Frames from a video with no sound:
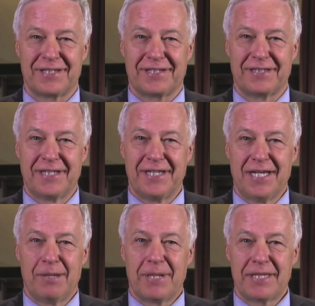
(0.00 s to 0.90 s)

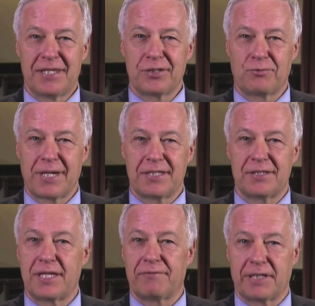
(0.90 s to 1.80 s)
But this
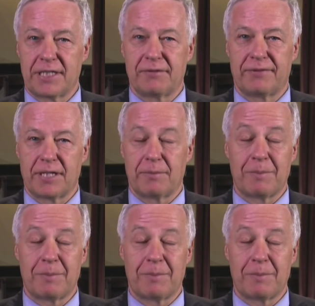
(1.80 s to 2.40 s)
race is definitely different.